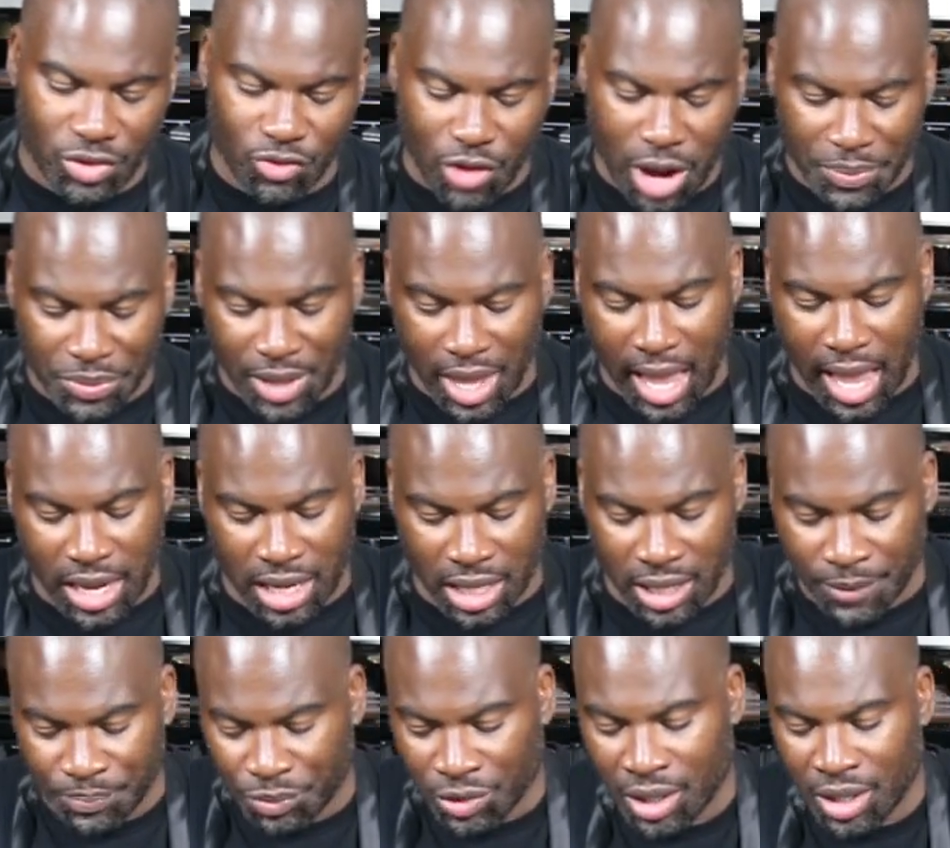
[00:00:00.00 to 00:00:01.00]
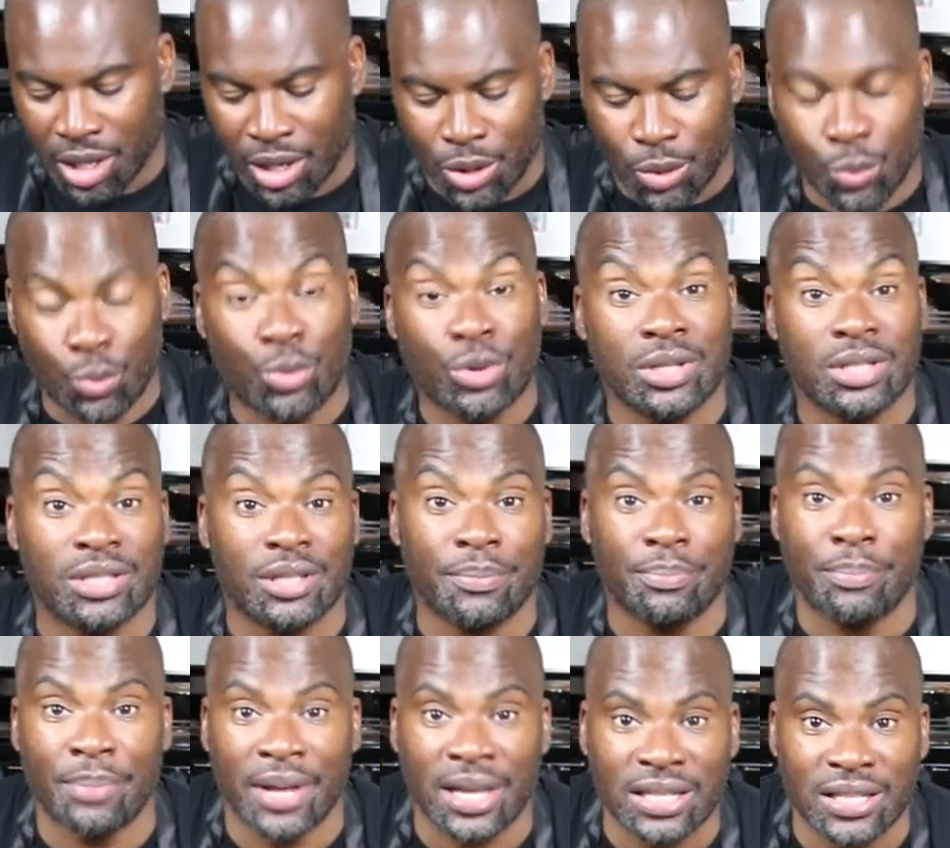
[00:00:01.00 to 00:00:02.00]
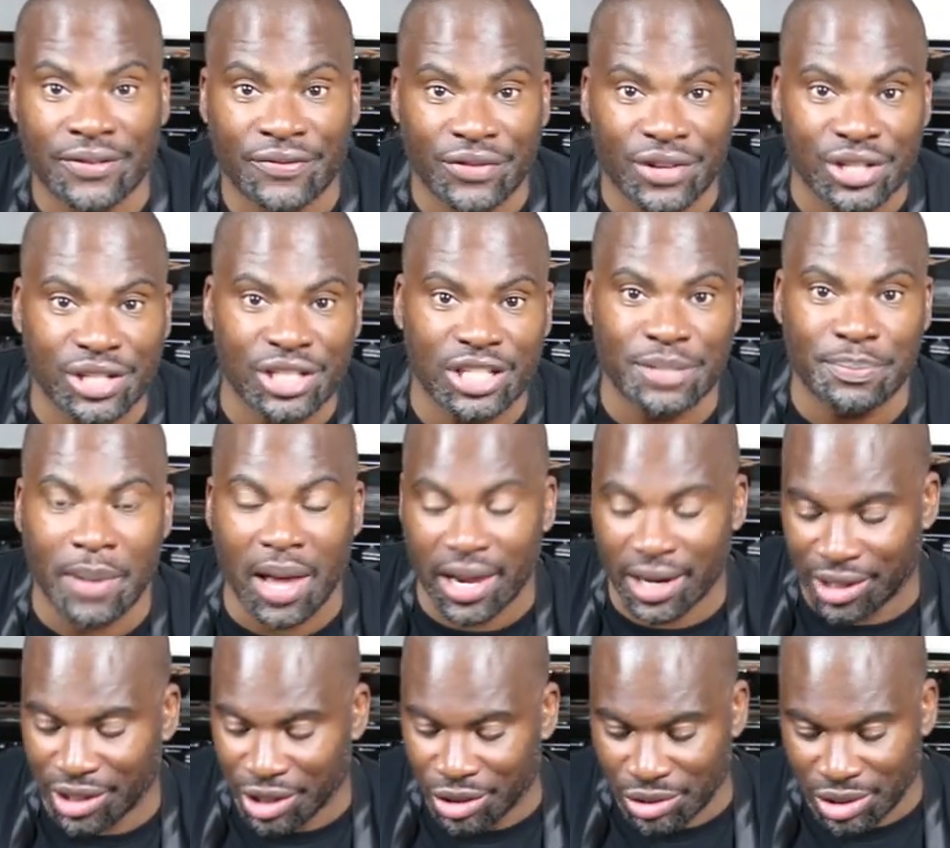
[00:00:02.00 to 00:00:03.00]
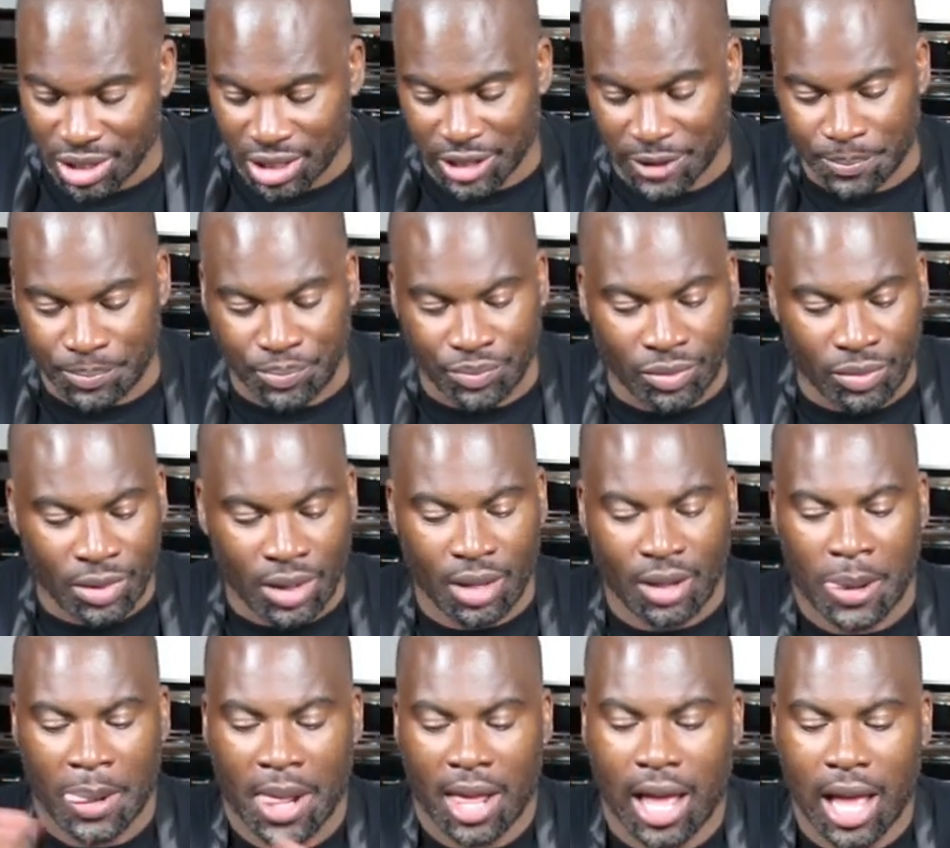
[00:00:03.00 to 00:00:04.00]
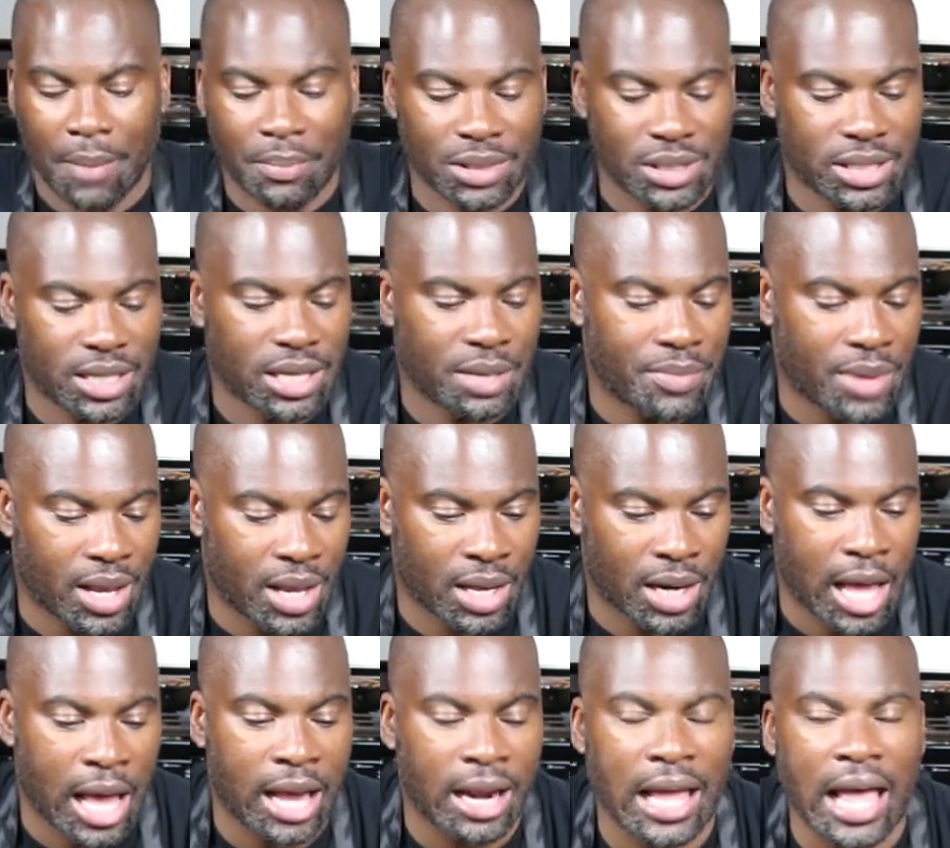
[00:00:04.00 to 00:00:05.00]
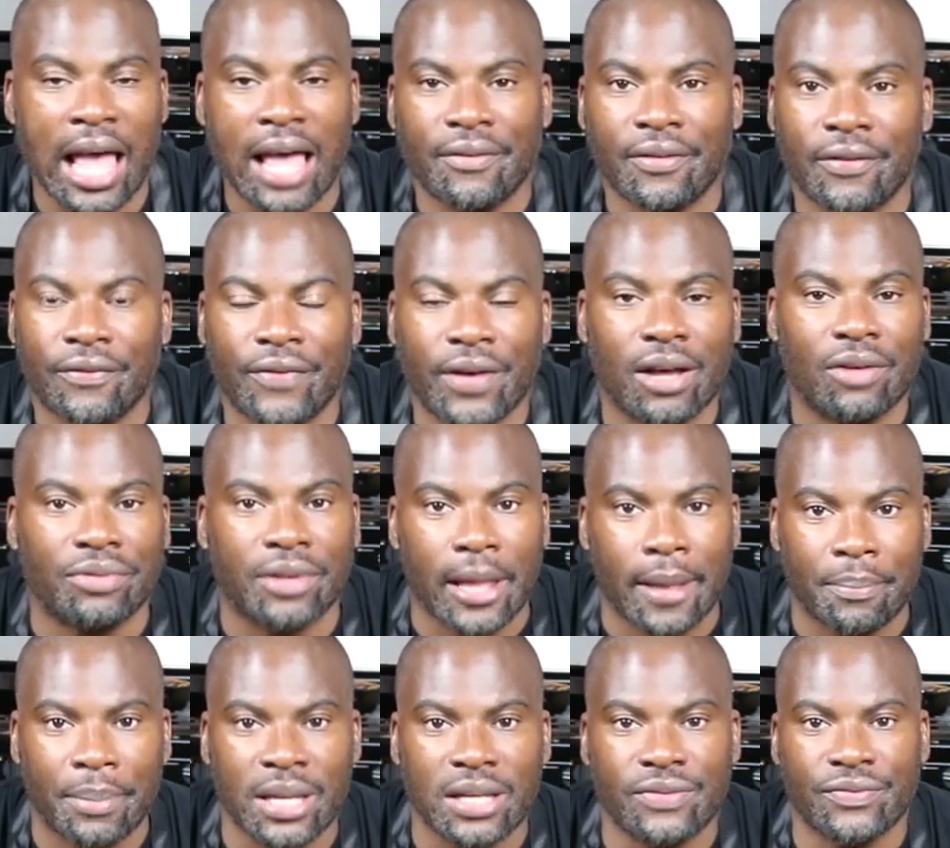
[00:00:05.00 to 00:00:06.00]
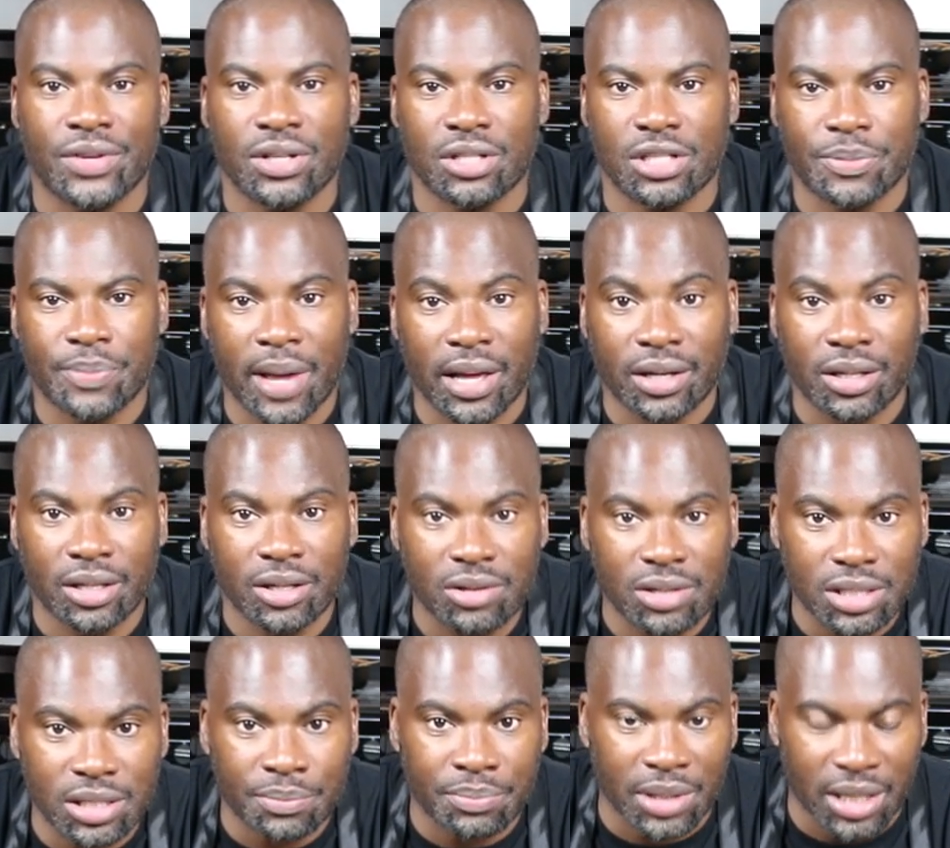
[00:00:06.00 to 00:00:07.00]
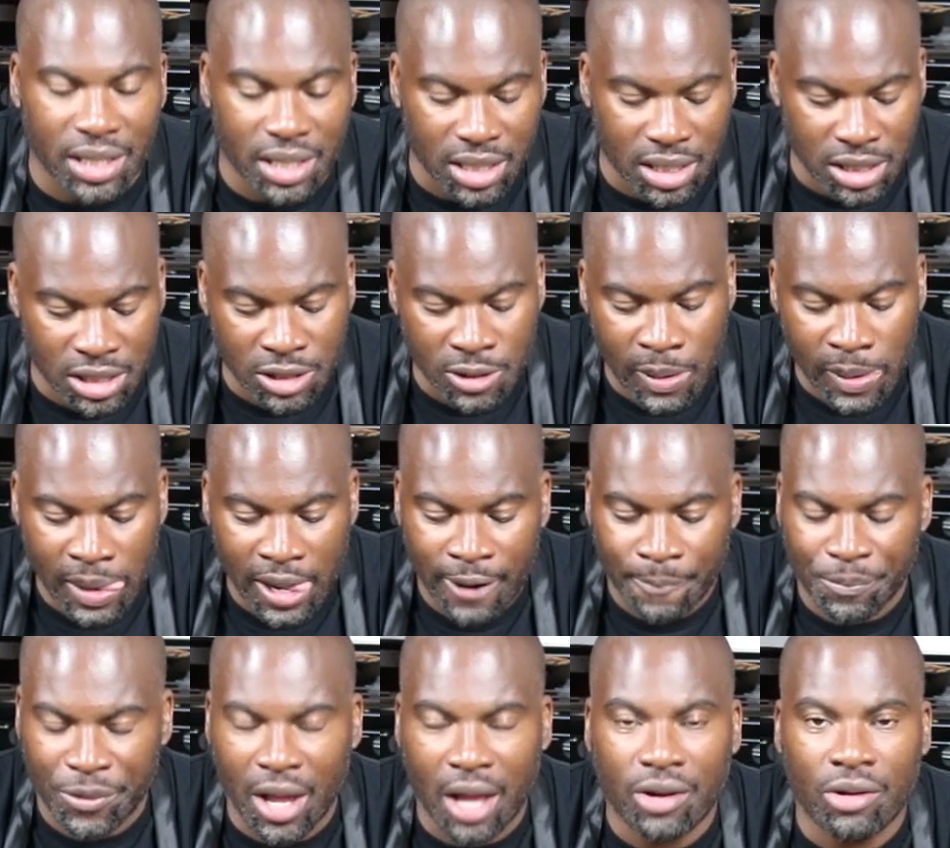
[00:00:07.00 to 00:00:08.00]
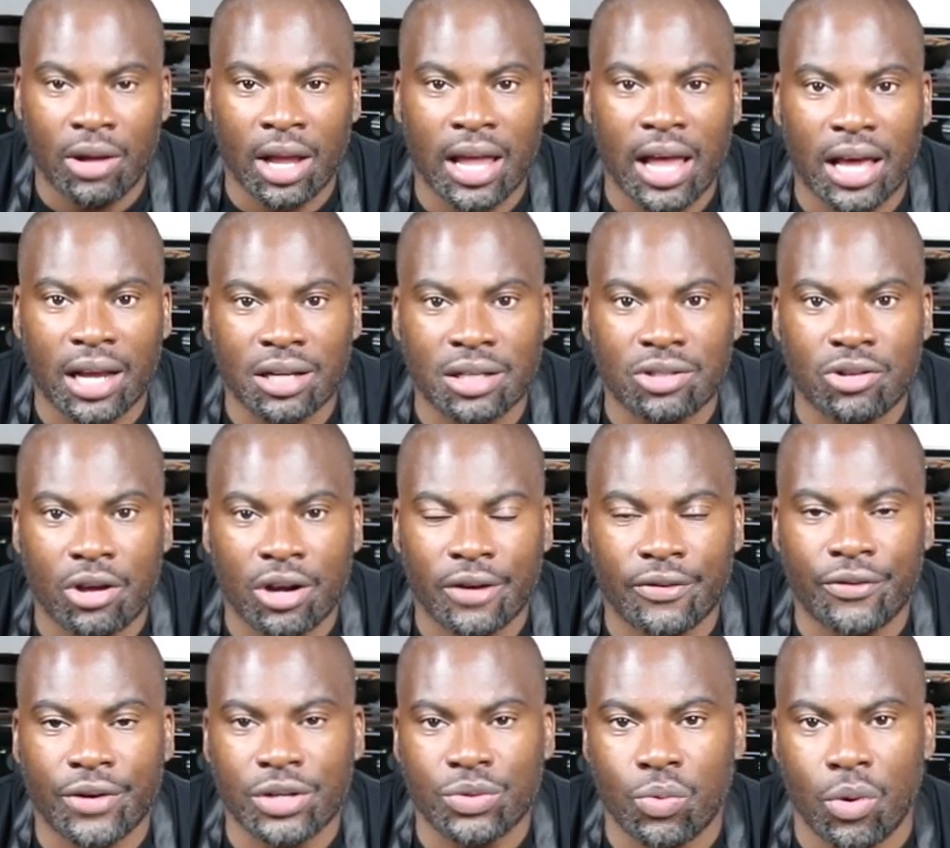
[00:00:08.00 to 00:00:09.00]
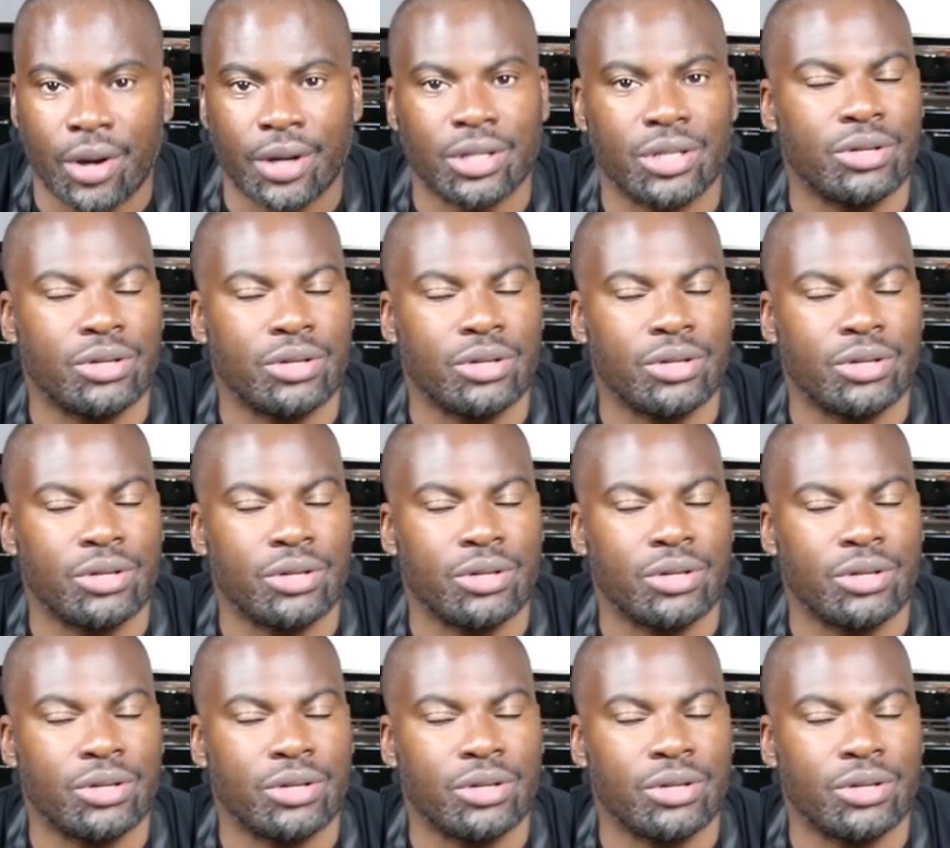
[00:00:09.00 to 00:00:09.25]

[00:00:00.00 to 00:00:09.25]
Drop the Addy. What's the best fishing spot in Houston? I'm gonna tell you, man, I haven't found that best fishing spot in Houston because y'all know I kind of started Freshwater